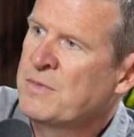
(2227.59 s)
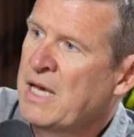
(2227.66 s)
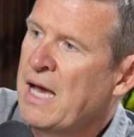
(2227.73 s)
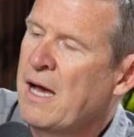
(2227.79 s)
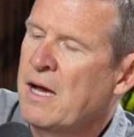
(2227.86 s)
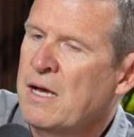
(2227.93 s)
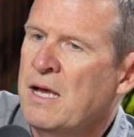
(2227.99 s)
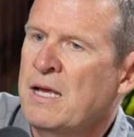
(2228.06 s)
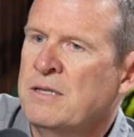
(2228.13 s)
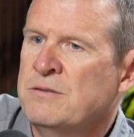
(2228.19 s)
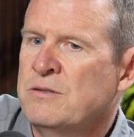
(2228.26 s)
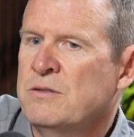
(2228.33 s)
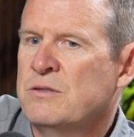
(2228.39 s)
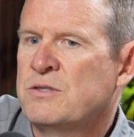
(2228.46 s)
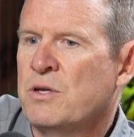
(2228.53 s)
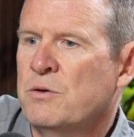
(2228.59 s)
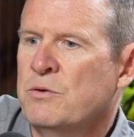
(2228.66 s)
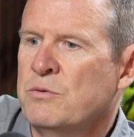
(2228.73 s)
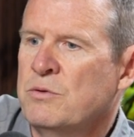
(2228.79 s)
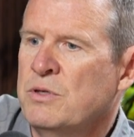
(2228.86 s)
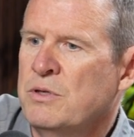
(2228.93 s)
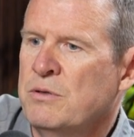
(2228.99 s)
Yeah, and so
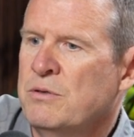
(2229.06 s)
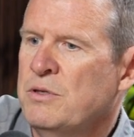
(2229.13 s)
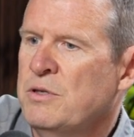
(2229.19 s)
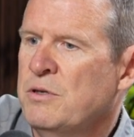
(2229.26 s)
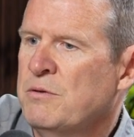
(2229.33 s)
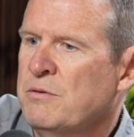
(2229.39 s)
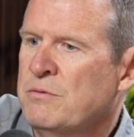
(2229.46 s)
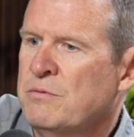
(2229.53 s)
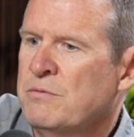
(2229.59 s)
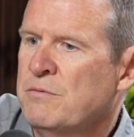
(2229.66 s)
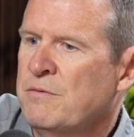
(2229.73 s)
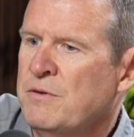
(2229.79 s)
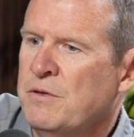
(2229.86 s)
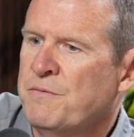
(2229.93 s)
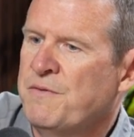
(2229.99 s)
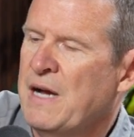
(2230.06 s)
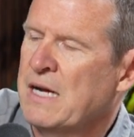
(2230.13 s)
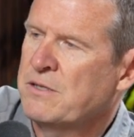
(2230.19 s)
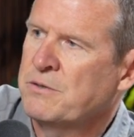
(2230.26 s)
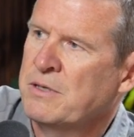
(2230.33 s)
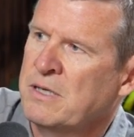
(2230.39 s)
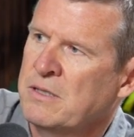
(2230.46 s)
you
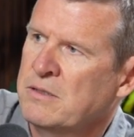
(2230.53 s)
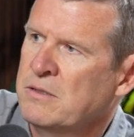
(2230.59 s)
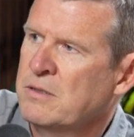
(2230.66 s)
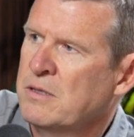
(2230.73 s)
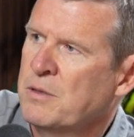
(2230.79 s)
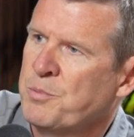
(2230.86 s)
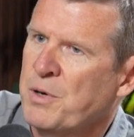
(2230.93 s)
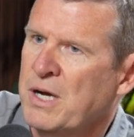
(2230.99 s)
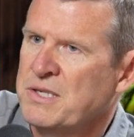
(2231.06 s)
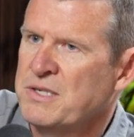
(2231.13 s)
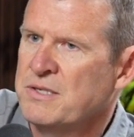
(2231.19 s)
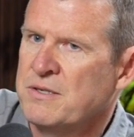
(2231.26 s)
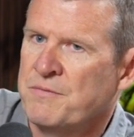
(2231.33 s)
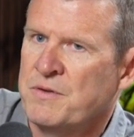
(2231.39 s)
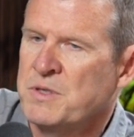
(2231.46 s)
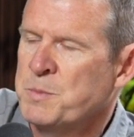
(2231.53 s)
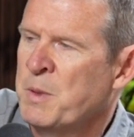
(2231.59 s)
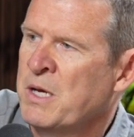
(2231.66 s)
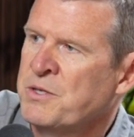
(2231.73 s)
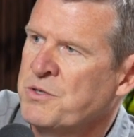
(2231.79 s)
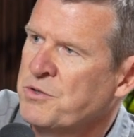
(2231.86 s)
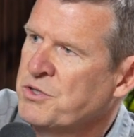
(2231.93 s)
factor in the prices of the
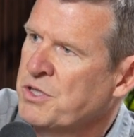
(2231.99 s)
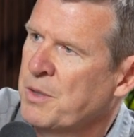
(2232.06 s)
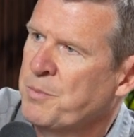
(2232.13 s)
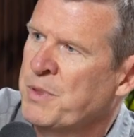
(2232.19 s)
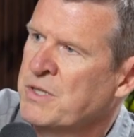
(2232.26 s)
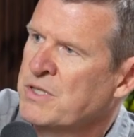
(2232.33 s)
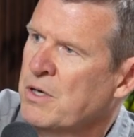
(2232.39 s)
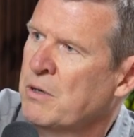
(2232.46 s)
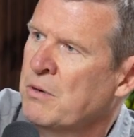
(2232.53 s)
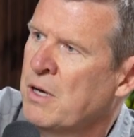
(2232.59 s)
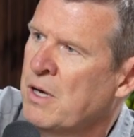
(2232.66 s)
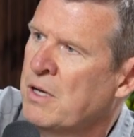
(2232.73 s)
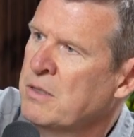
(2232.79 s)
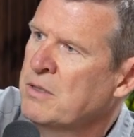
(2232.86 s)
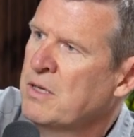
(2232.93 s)
sponsorship and so on.